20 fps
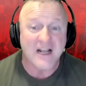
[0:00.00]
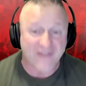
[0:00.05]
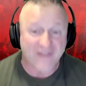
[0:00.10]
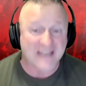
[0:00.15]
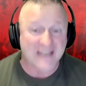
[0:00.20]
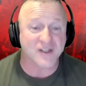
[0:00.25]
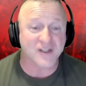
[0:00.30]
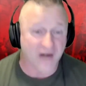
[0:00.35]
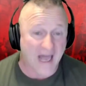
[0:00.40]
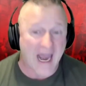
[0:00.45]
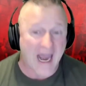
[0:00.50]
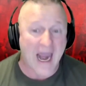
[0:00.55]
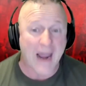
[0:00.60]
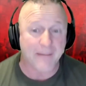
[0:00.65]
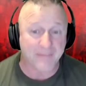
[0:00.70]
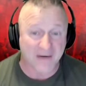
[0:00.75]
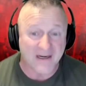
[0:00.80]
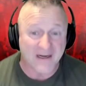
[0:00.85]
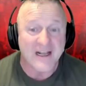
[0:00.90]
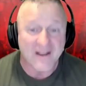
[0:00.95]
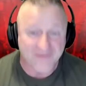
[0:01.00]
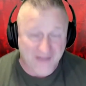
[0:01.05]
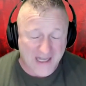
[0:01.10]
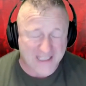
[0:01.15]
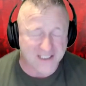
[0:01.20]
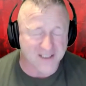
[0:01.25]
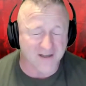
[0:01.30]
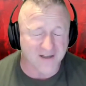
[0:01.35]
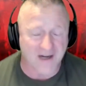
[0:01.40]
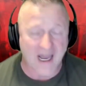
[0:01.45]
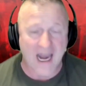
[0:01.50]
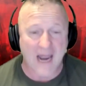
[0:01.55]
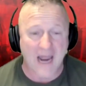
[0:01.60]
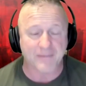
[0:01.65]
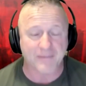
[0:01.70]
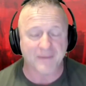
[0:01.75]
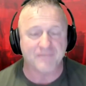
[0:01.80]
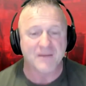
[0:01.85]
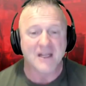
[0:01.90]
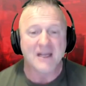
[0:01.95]
That's going to happen. That's going to
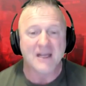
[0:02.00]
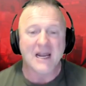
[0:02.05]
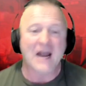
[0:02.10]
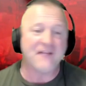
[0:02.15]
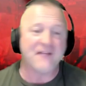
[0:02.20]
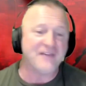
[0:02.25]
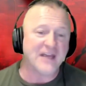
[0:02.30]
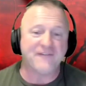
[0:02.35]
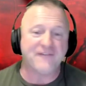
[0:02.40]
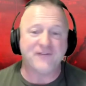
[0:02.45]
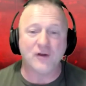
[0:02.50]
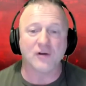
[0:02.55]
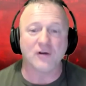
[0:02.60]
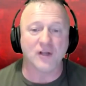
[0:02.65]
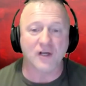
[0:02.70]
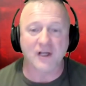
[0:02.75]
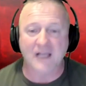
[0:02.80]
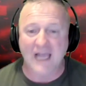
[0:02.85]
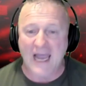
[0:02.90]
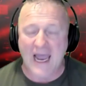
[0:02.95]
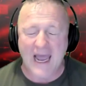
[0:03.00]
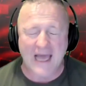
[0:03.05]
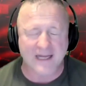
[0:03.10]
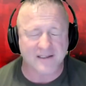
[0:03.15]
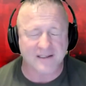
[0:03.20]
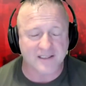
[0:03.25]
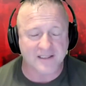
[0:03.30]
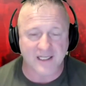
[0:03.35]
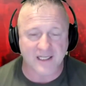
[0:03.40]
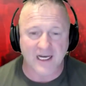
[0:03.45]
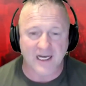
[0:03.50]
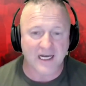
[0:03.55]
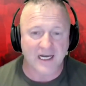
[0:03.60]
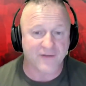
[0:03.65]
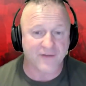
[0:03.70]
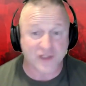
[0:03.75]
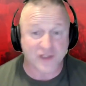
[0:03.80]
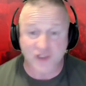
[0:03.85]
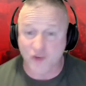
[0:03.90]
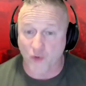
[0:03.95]
happen. And then if you look at
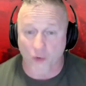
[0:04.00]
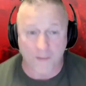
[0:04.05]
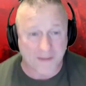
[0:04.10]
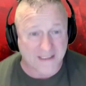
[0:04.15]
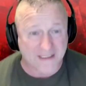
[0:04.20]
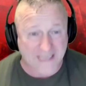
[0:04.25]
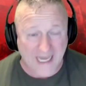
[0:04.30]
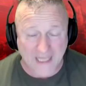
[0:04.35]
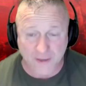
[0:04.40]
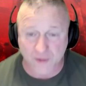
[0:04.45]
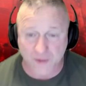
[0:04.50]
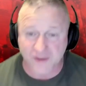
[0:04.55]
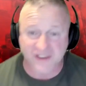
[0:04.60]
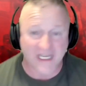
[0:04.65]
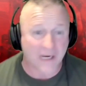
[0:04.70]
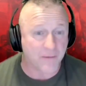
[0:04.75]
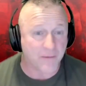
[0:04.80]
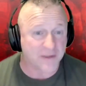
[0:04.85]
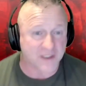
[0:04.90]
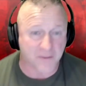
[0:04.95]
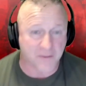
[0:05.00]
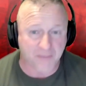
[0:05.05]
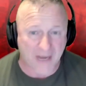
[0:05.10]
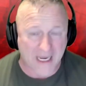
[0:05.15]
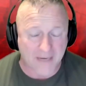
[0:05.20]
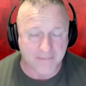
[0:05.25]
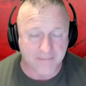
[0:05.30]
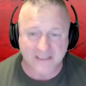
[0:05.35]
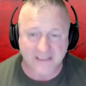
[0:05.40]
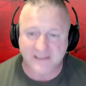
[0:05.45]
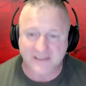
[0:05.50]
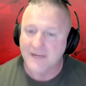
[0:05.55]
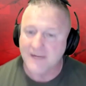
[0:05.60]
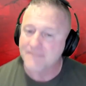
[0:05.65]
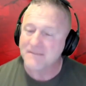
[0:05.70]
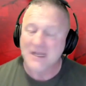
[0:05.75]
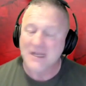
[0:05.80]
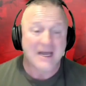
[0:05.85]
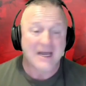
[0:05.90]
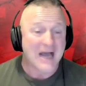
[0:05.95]
the Stormy Daniels thing with the payment,
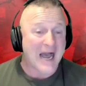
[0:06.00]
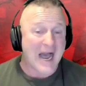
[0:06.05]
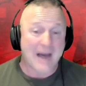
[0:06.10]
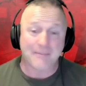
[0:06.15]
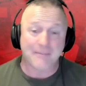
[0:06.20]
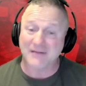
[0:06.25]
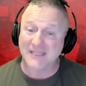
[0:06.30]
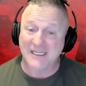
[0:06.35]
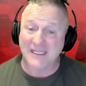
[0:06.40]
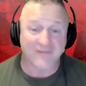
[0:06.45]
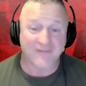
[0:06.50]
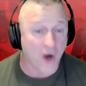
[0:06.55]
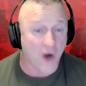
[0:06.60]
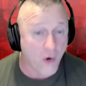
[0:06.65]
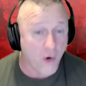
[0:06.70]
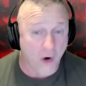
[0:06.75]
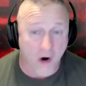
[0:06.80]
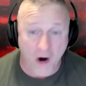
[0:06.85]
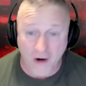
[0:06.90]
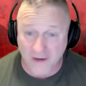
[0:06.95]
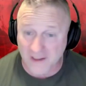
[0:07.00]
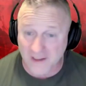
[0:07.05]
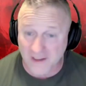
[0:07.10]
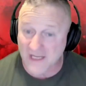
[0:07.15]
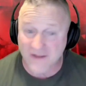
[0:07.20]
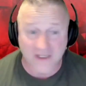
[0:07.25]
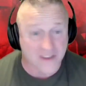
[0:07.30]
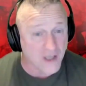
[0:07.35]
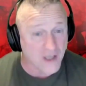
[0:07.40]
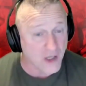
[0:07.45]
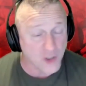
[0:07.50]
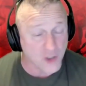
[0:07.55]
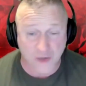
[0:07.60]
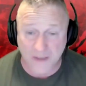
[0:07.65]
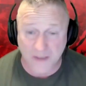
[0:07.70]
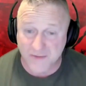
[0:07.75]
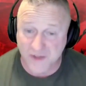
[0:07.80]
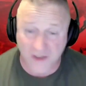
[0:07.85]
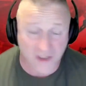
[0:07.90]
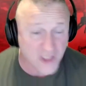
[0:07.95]
I believe wholeheartedly that Donald
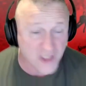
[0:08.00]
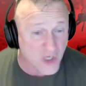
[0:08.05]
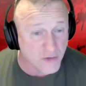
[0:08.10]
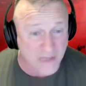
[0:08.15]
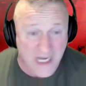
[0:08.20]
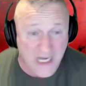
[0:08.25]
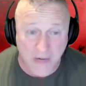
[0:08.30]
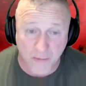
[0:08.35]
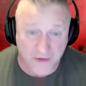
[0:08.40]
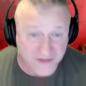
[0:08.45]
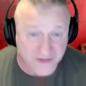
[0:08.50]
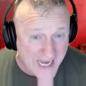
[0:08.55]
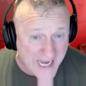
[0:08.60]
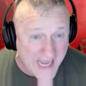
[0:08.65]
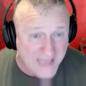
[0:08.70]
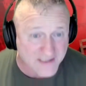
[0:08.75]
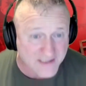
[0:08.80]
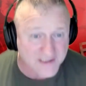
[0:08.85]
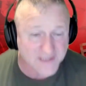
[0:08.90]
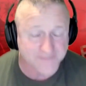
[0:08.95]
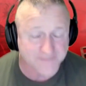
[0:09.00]
Trump's going to go down with that.